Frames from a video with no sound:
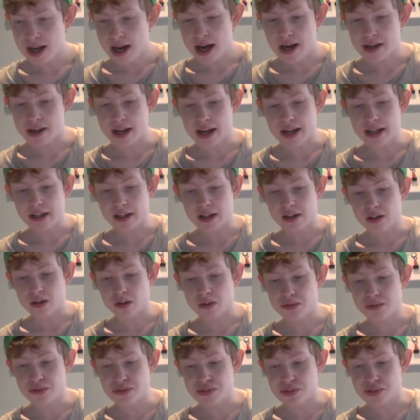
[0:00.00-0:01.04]
Okay,
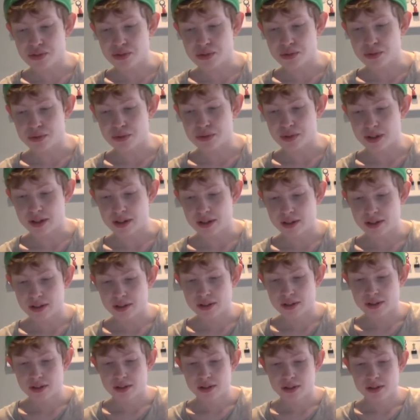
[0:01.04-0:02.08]
on to
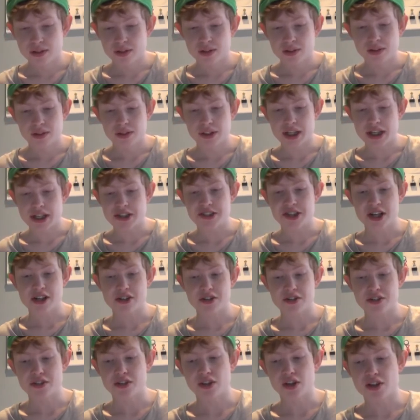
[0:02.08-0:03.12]
the
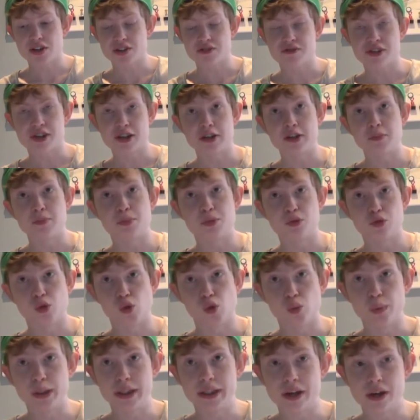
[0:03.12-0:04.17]
second to last thing
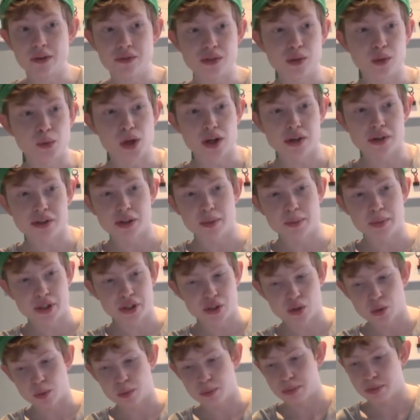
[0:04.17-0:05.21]
before we go to our
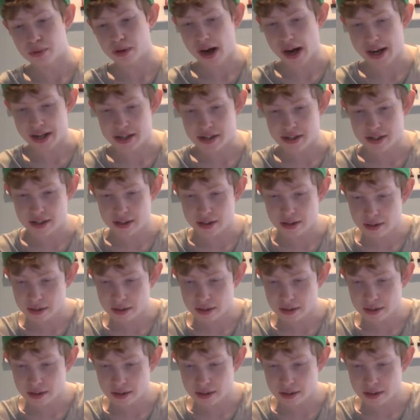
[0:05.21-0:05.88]
commercial break.